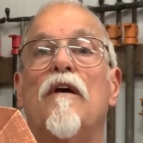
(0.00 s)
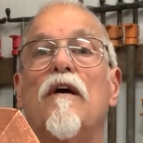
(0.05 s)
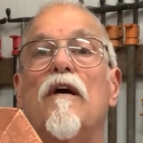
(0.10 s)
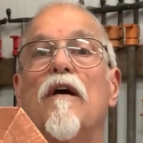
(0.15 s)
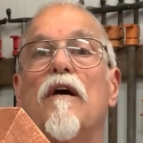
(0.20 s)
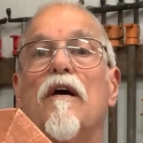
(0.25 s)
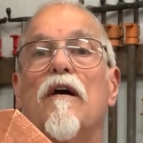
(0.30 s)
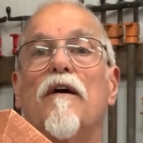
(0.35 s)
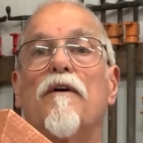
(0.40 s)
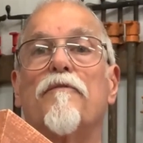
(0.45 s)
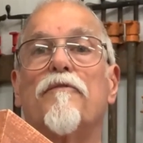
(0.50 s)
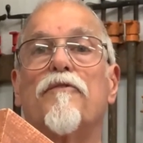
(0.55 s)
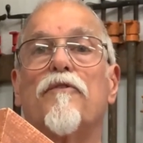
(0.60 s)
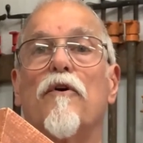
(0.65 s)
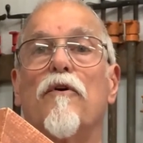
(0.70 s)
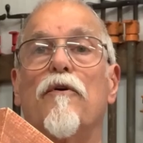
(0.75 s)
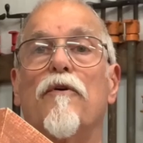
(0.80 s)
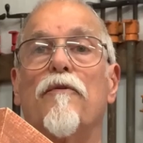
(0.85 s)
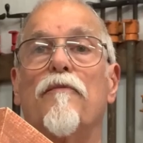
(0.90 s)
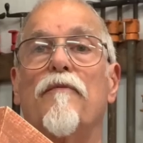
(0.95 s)

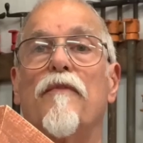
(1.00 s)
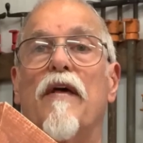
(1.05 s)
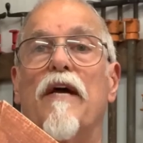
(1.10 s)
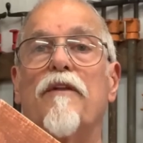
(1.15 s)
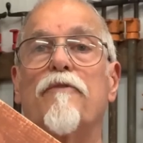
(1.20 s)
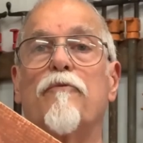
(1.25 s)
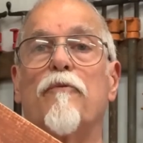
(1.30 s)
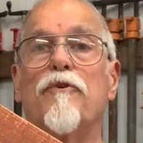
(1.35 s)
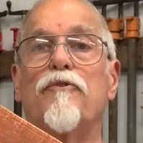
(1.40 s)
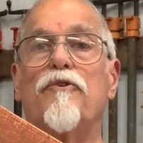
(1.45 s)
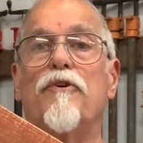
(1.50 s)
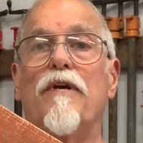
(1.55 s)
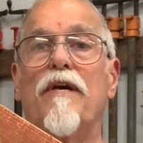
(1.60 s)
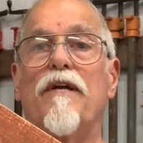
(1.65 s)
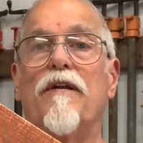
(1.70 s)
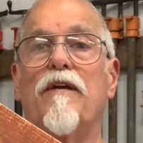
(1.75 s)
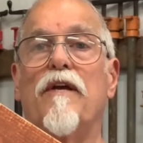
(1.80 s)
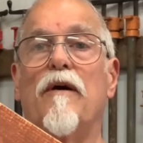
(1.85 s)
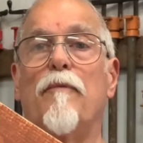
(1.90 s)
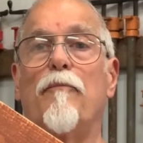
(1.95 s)
So that's what you
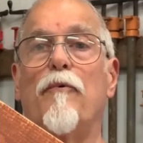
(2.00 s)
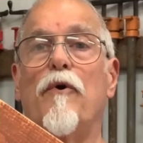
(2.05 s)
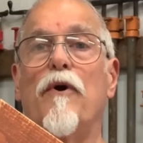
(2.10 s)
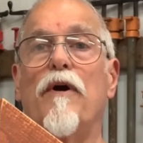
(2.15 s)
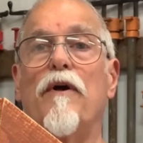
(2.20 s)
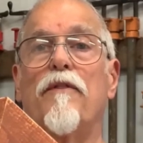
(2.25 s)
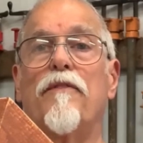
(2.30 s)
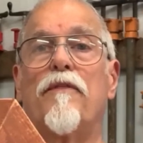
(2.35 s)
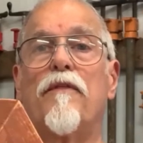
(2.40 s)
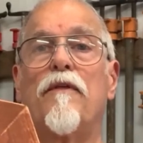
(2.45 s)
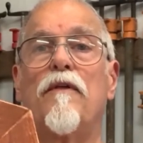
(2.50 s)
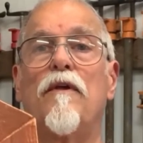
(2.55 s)
end up with.